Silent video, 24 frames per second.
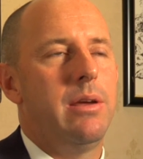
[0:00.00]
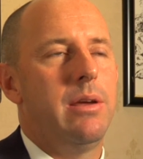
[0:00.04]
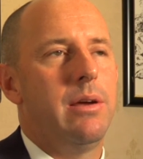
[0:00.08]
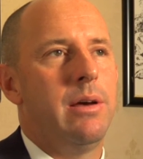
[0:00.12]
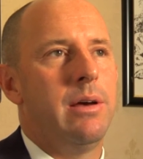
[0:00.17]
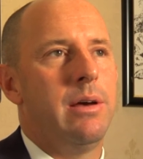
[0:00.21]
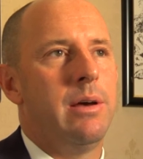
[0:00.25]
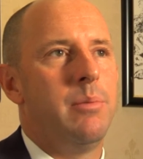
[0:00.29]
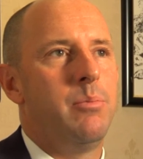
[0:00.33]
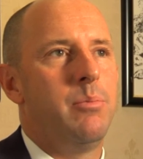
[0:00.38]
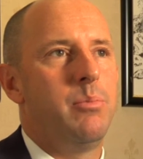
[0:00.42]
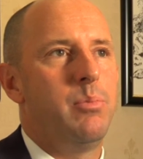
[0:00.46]

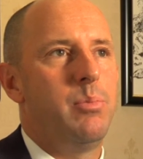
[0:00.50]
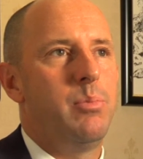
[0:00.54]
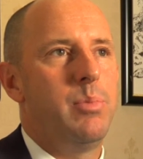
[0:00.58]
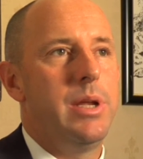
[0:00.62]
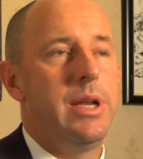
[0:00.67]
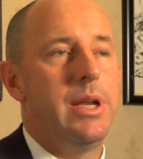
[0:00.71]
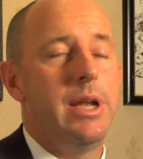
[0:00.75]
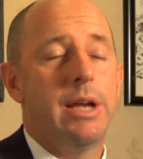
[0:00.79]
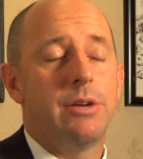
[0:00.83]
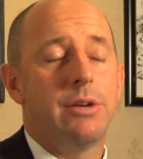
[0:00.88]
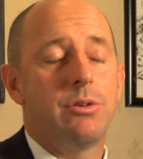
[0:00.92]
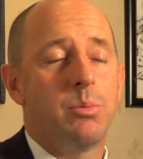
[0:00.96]

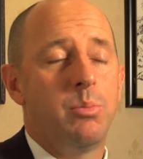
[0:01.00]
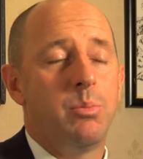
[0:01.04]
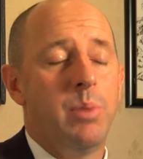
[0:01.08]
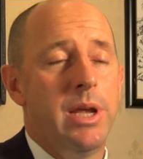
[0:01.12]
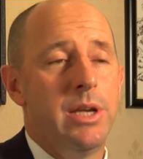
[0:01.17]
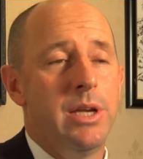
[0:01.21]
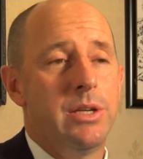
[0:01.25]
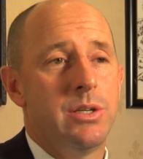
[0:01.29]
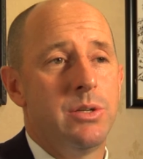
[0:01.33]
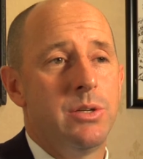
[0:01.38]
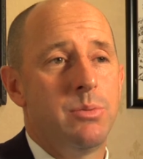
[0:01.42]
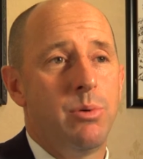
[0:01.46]
pediatric
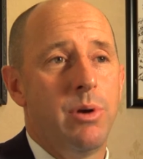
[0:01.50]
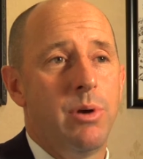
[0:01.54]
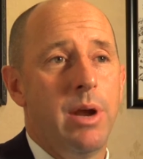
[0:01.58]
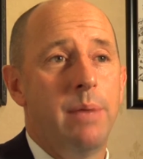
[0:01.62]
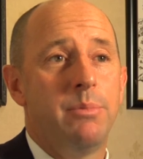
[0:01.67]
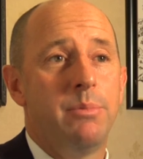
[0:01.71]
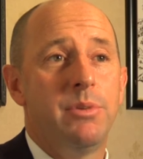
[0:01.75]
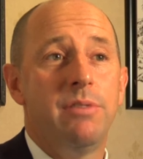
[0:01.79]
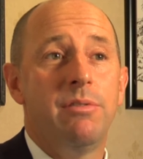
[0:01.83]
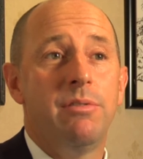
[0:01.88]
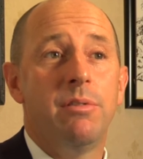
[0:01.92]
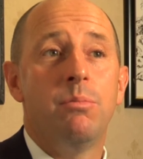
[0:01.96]
patients
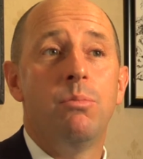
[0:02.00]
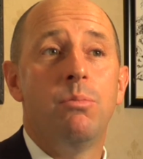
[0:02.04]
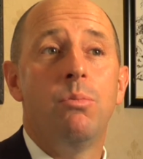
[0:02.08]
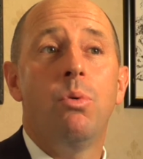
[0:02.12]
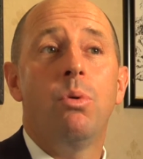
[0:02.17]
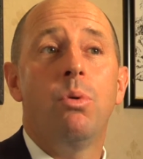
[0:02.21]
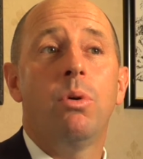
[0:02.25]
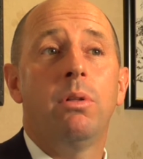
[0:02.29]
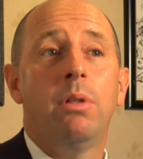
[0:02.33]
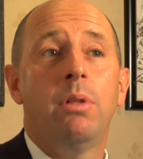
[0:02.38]
perhaps even more